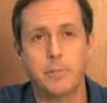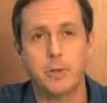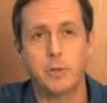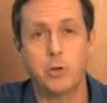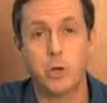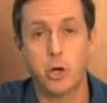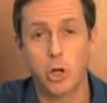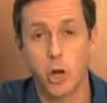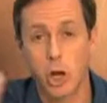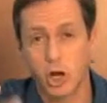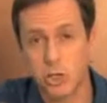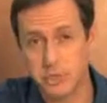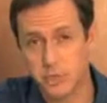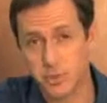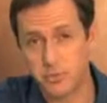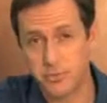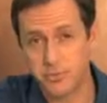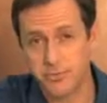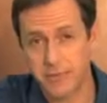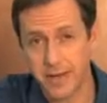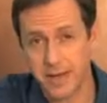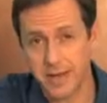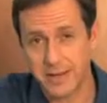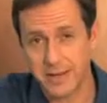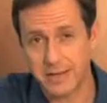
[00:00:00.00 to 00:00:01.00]
You can also
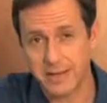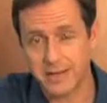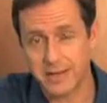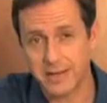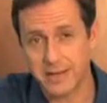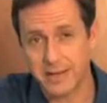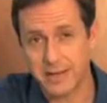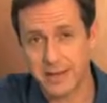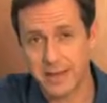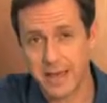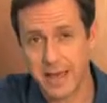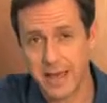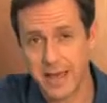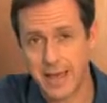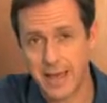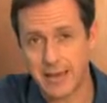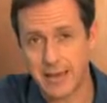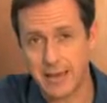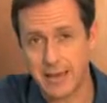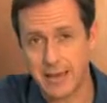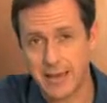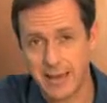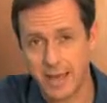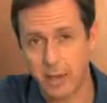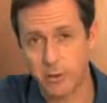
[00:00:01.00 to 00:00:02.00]
find it
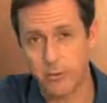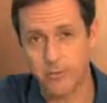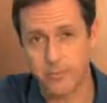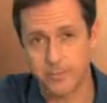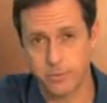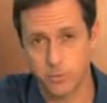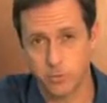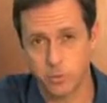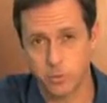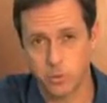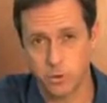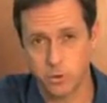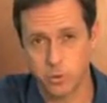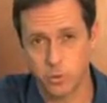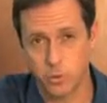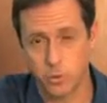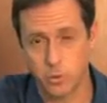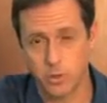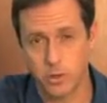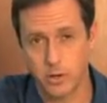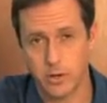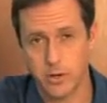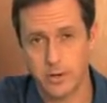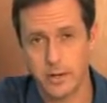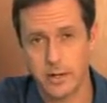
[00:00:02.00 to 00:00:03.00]
at a health food
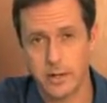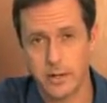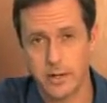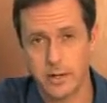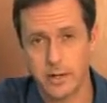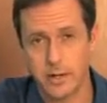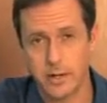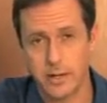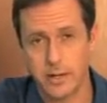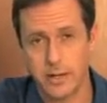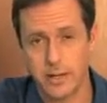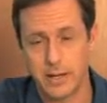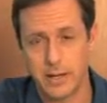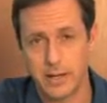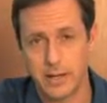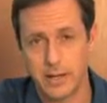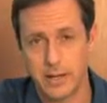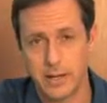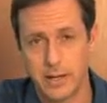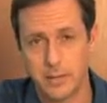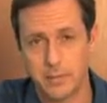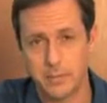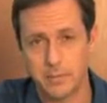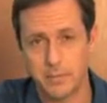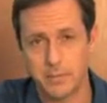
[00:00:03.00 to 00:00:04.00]
store.
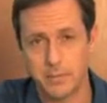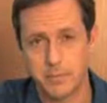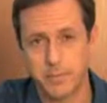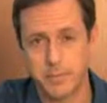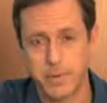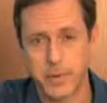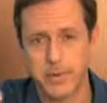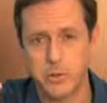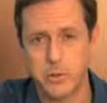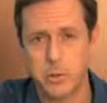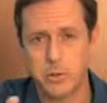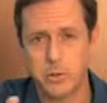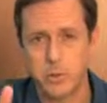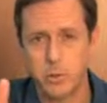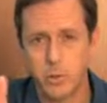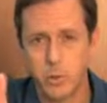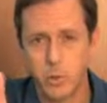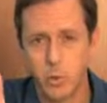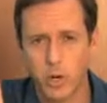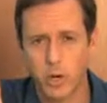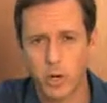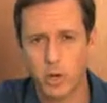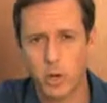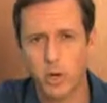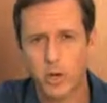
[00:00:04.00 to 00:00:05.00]
But
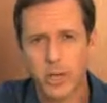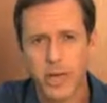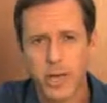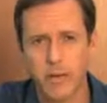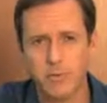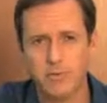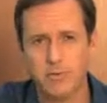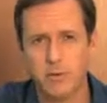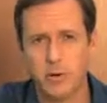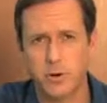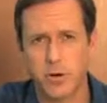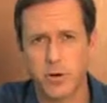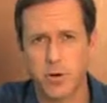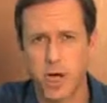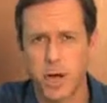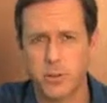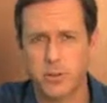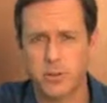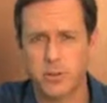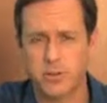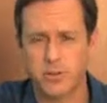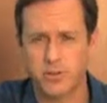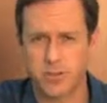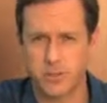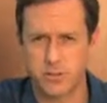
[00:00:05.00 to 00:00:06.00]
you want to look out for a
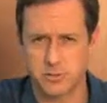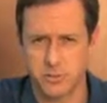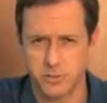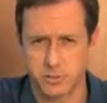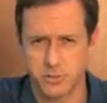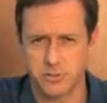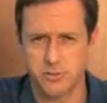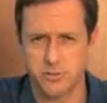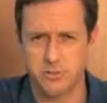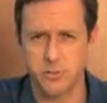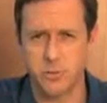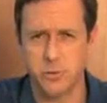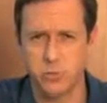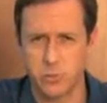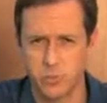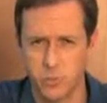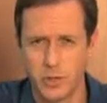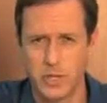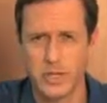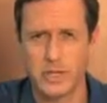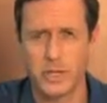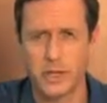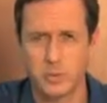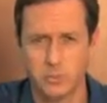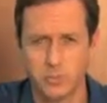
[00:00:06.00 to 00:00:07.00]
couple of things. There's a few
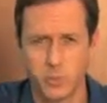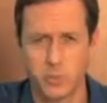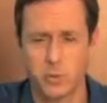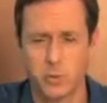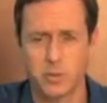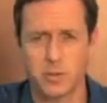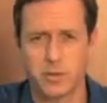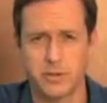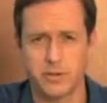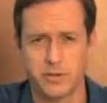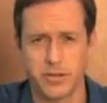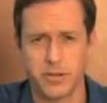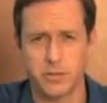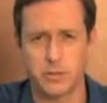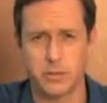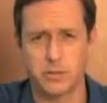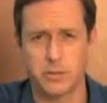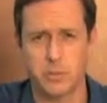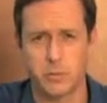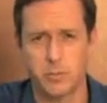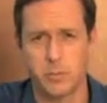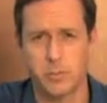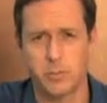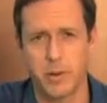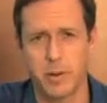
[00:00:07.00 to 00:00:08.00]
really important things
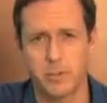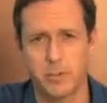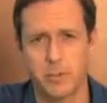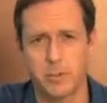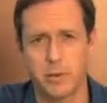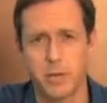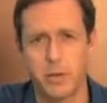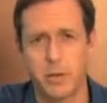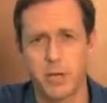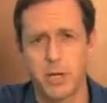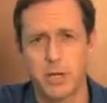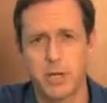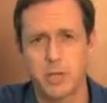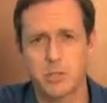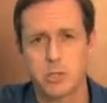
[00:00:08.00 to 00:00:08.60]
to remember.